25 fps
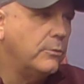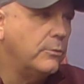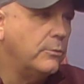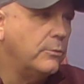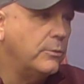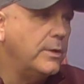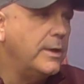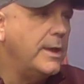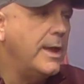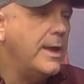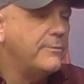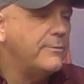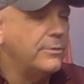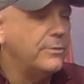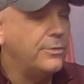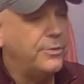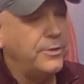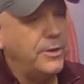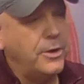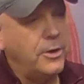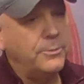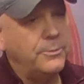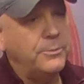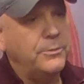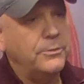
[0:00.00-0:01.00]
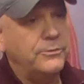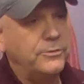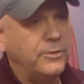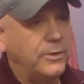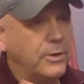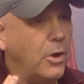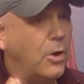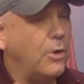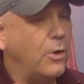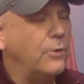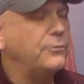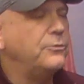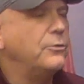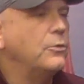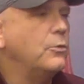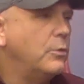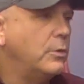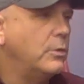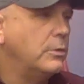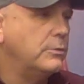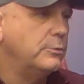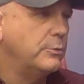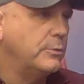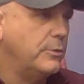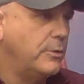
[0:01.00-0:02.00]
We have a therapist that also
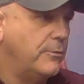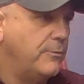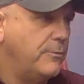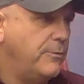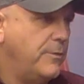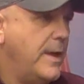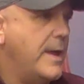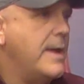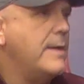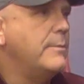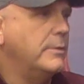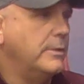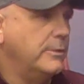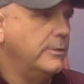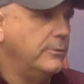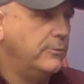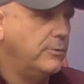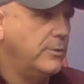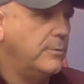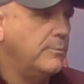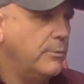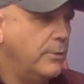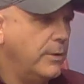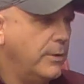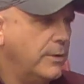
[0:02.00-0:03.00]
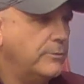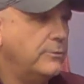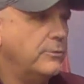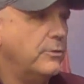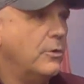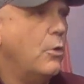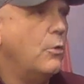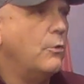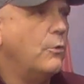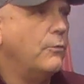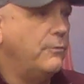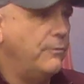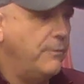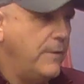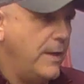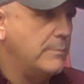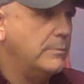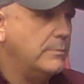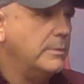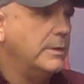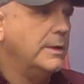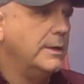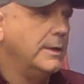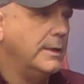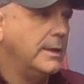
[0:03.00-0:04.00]
works with our families and brings the whole
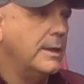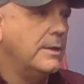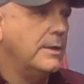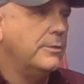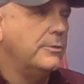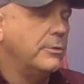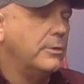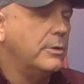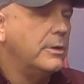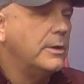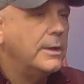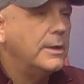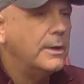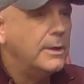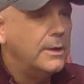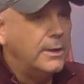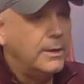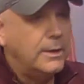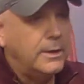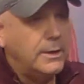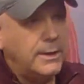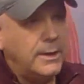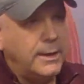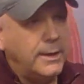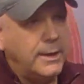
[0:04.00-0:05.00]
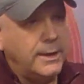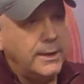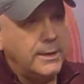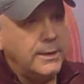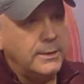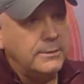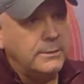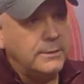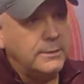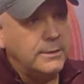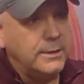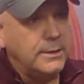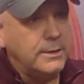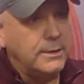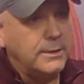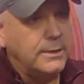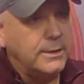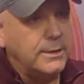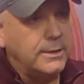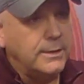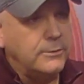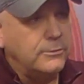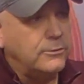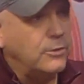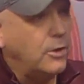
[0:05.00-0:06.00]
family together, and
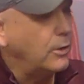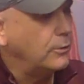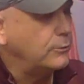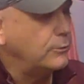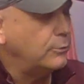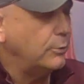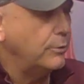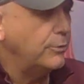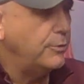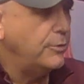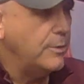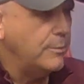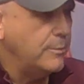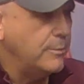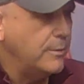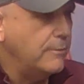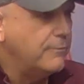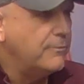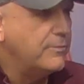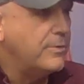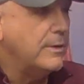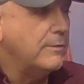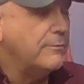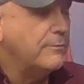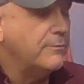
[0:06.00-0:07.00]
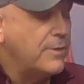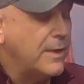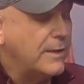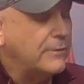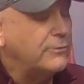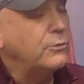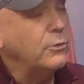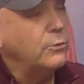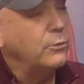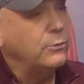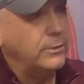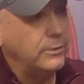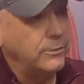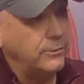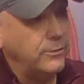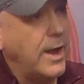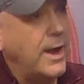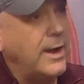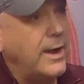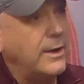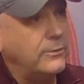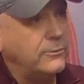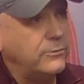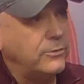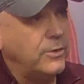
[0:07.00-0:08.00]
and talks with them if if that's so
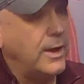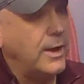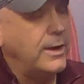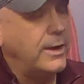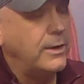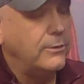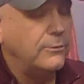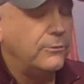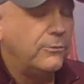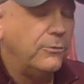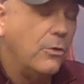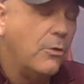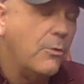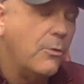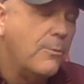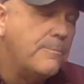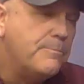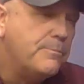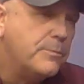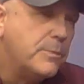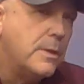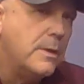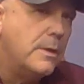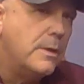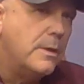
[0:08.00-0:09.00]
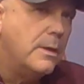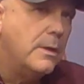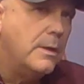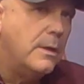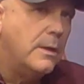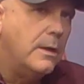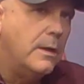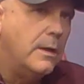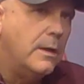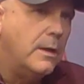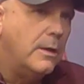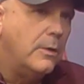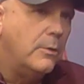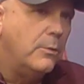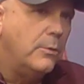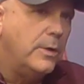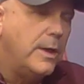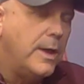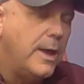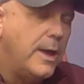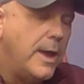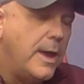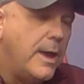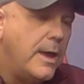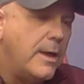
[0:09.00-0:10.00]
desired. So. Uh,
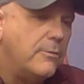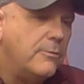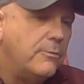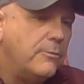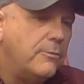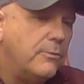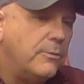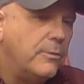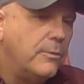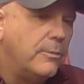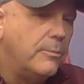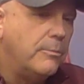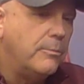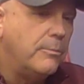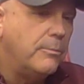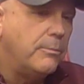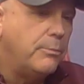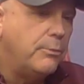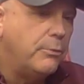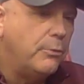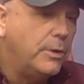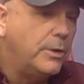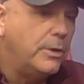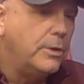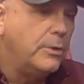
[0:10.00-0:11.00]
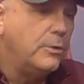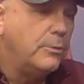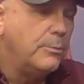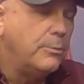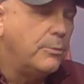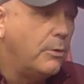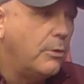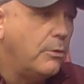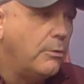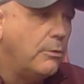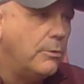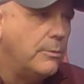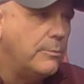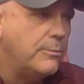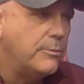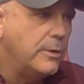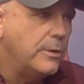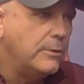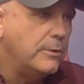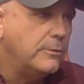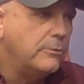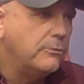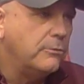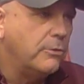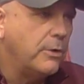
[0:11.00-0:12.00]
we have a pretty good program
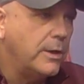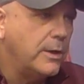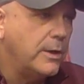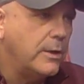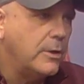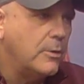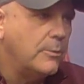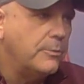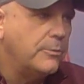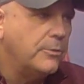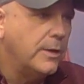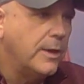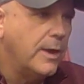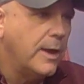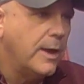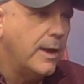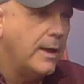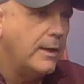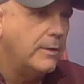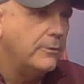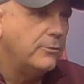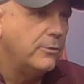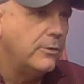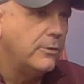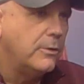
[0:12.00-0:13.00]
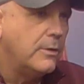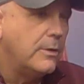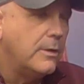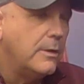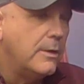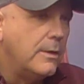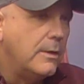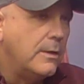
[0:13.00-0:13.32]
there to try to help the guys.